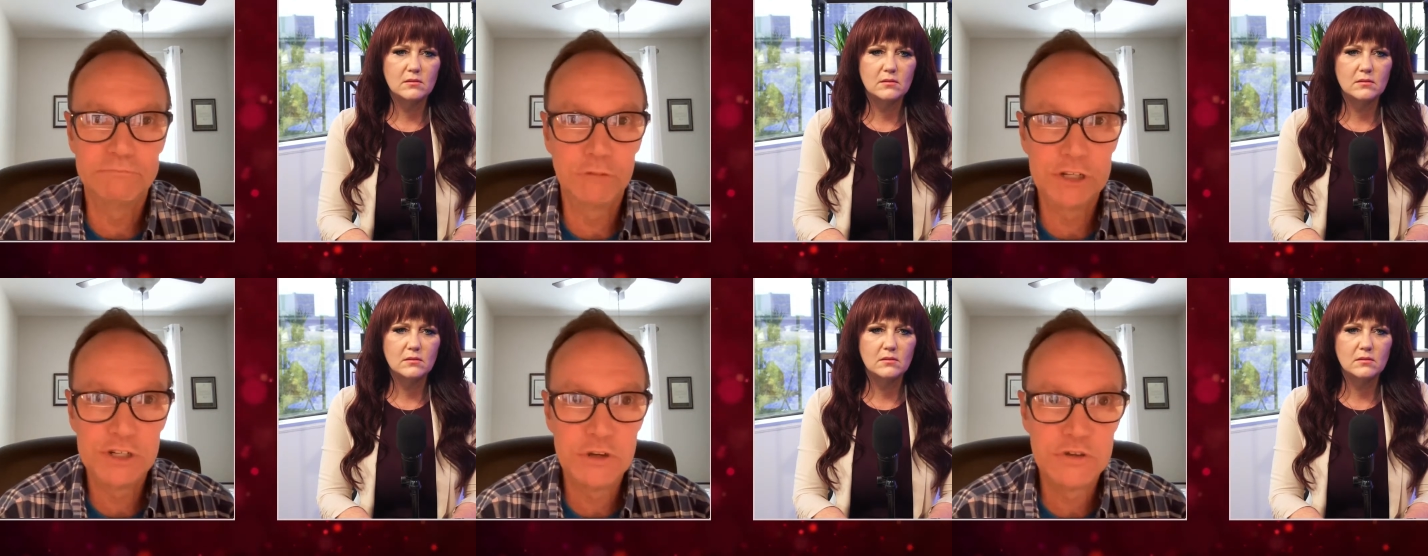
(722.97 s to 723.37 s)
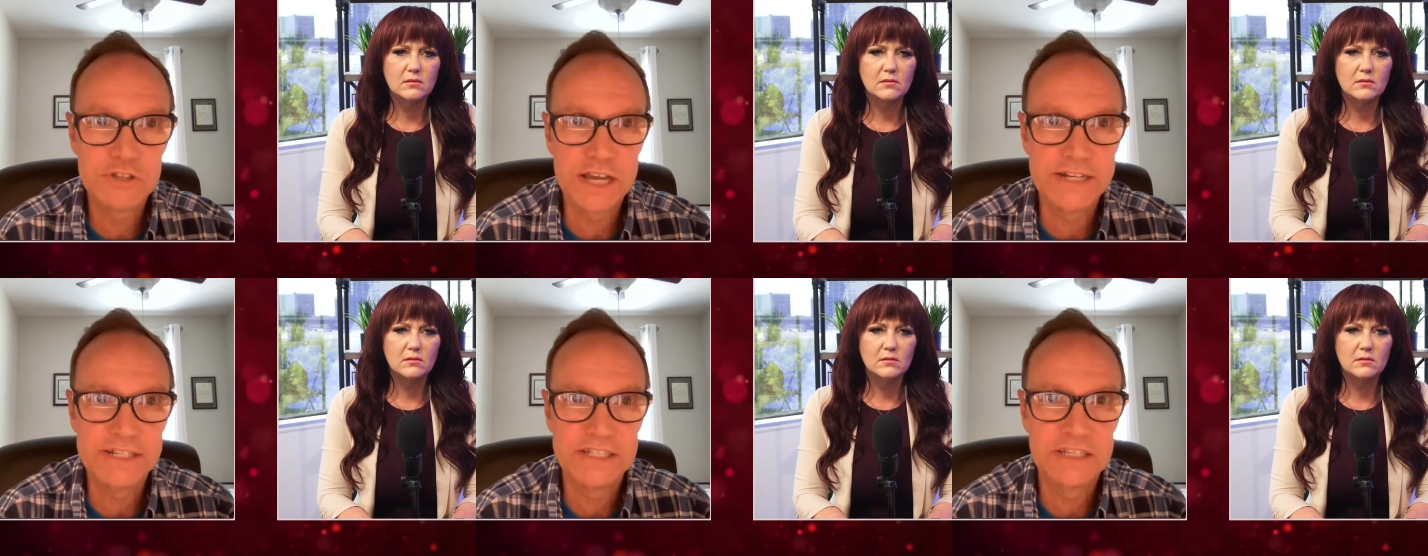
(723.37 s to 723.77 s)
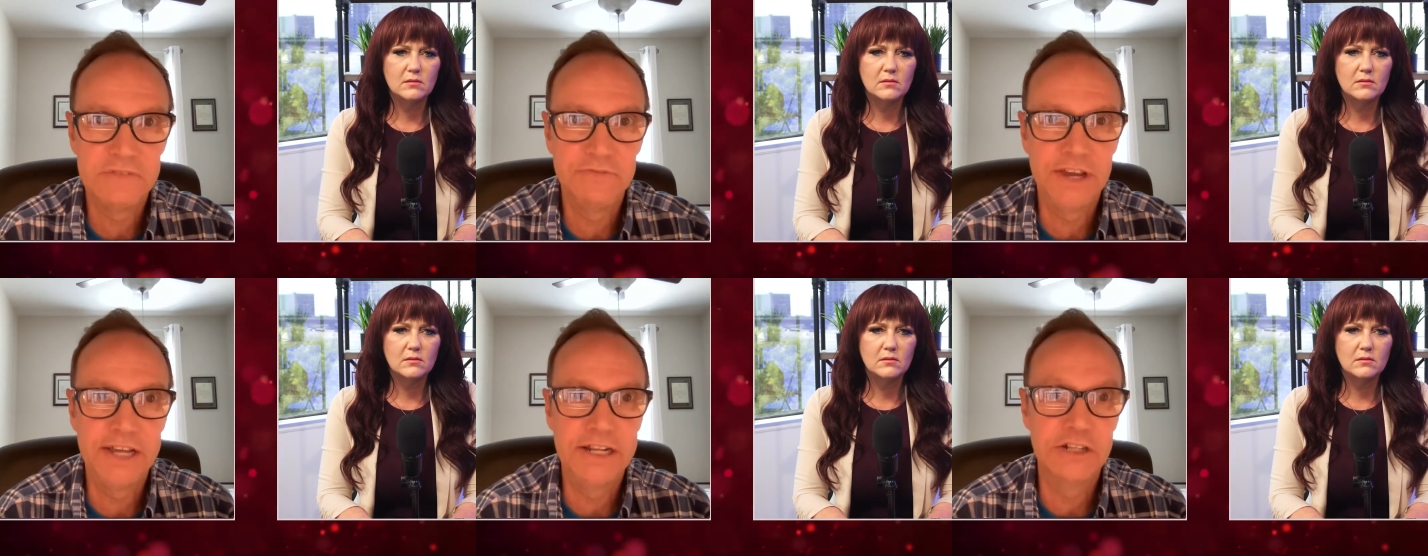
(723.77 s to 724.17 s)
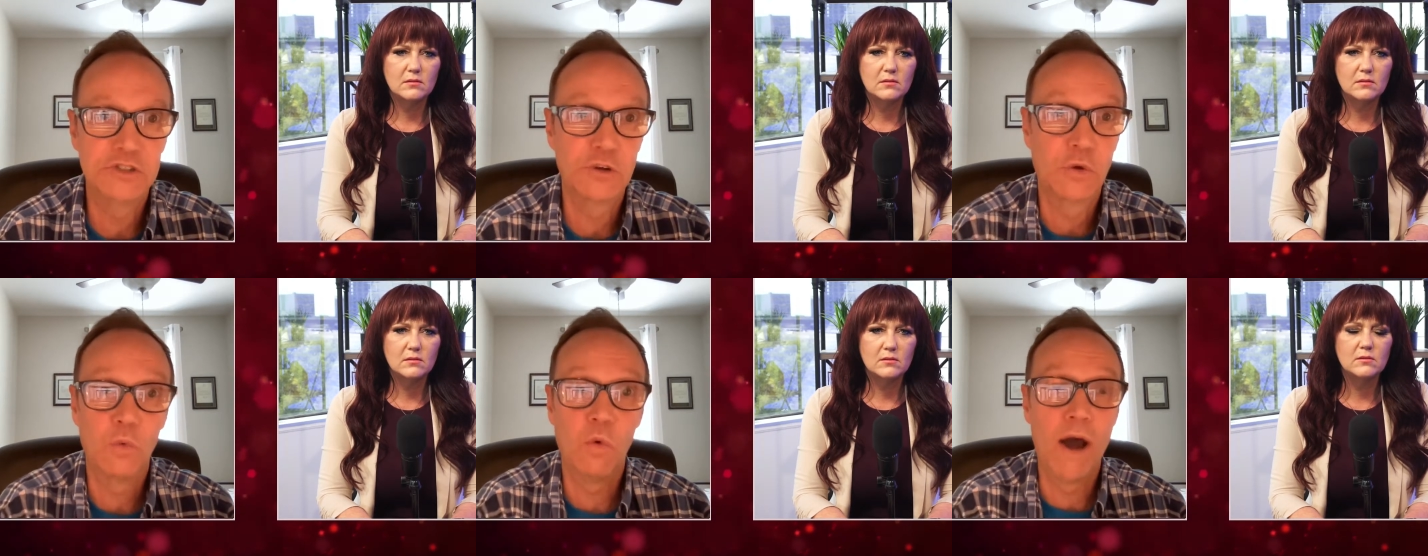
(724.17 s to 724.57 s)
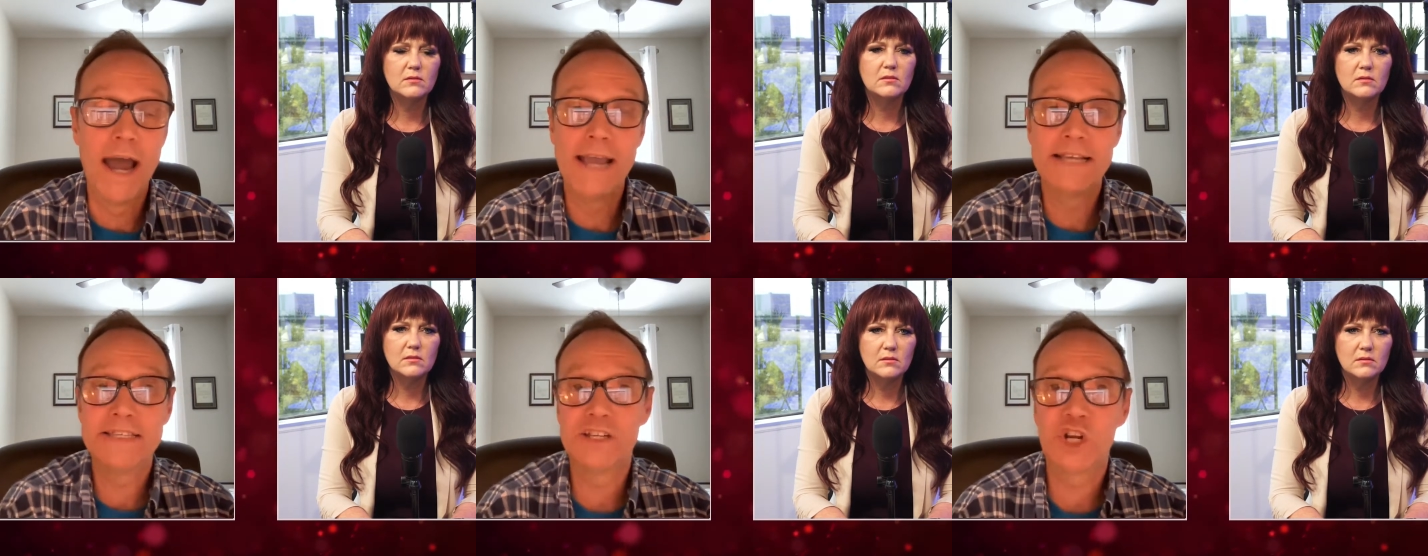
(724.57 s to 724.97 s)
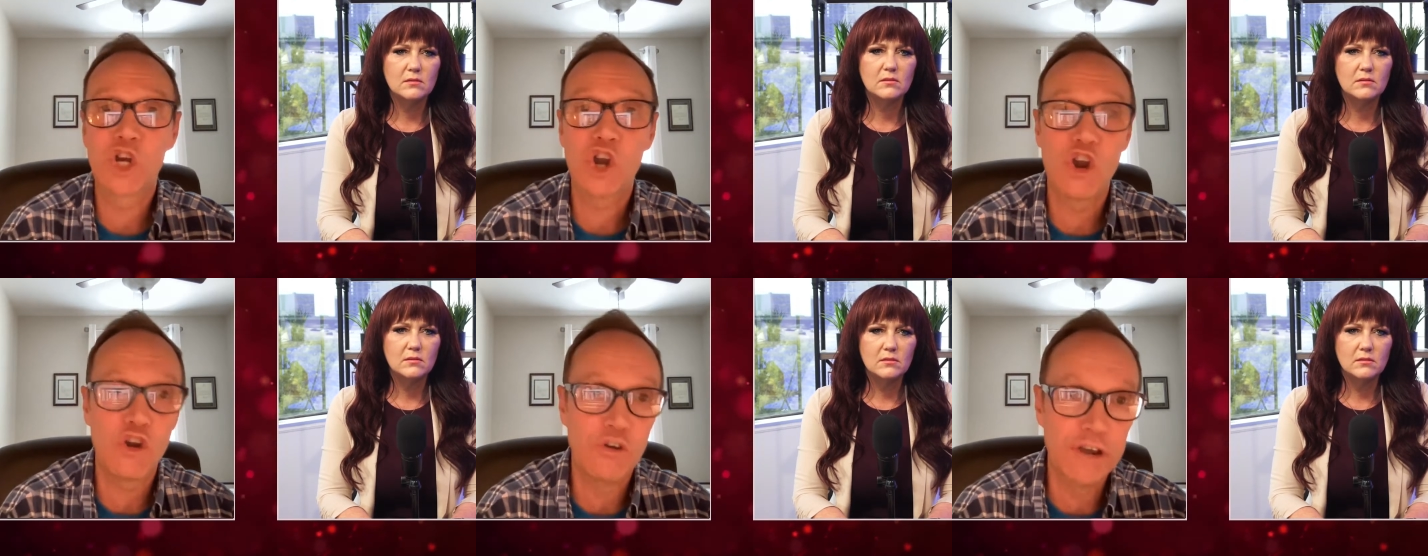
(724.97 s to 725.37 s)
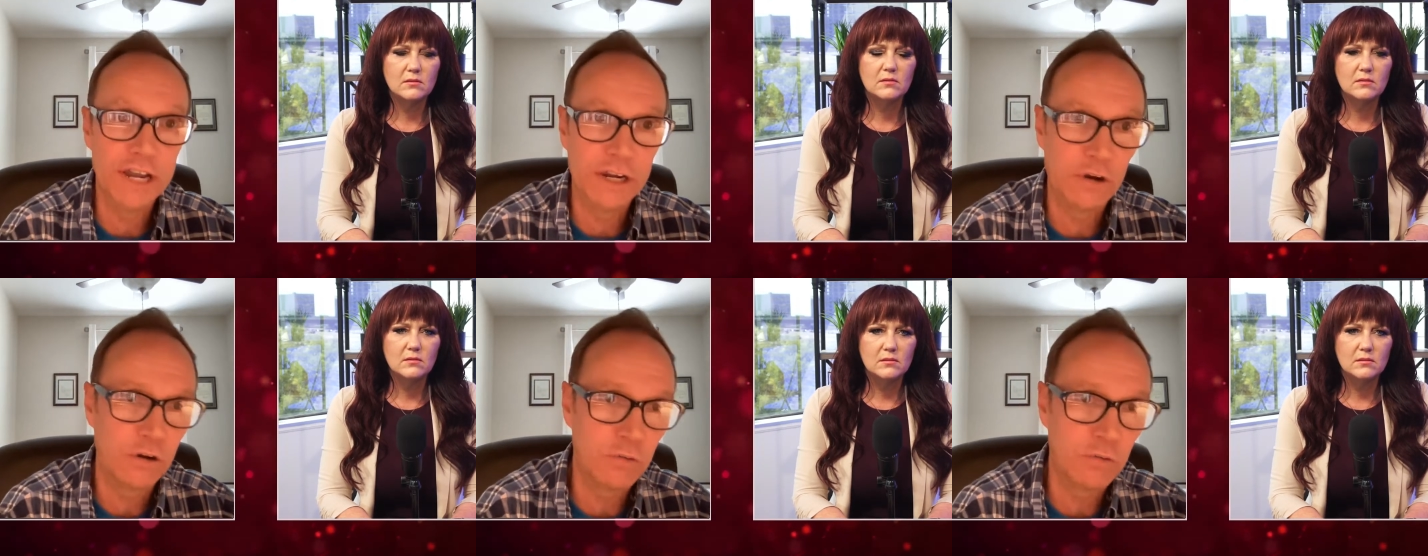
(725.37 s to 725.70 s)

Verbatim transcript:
Speaker 1: reduce that disadvantage, or why is it occurring,